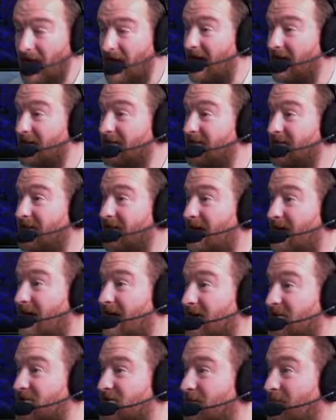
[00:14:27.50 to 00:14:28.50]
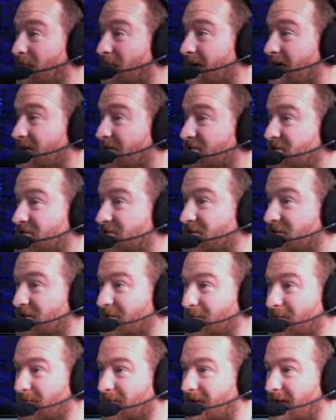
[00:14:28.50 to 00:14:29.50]
I did actually manage
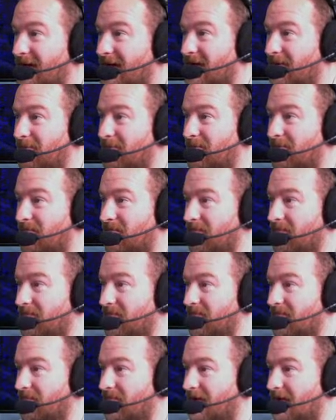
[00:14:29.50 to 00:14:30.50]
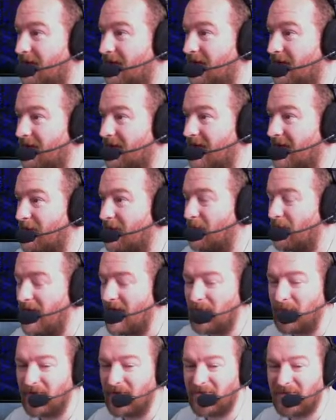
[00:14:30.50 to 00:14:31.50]
to get
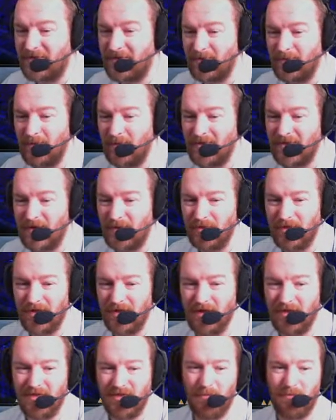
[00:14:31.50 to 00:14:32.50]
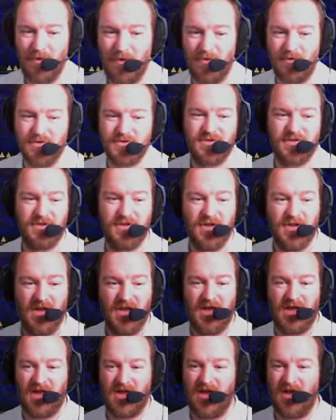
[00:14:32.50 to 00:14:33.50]
away without the Morse.
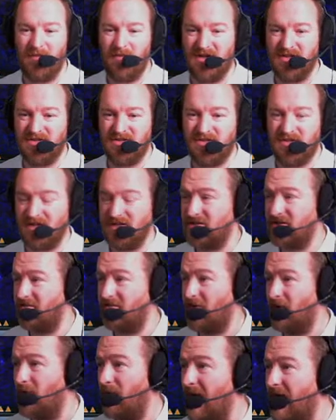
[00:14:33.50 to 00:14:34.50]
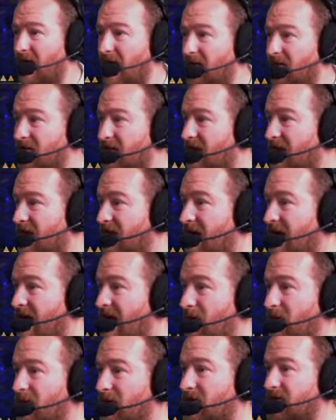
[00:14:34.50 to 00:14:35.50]
As you're aware,
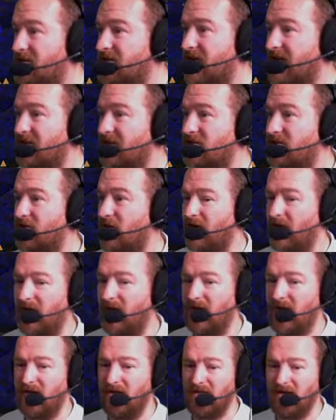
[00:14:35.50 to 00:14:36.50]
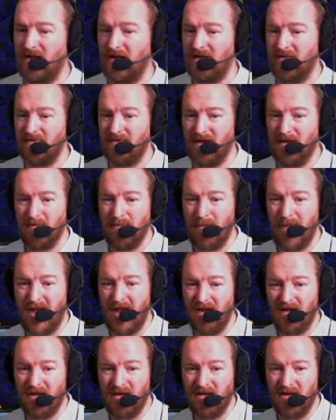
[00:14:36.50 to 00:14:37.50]
now it's not a
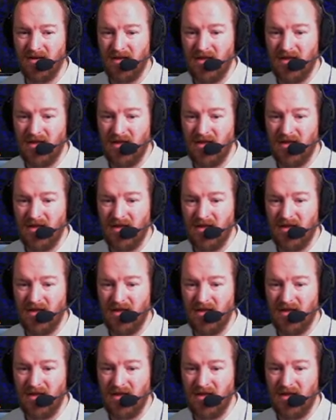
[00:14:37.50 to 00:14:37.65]
main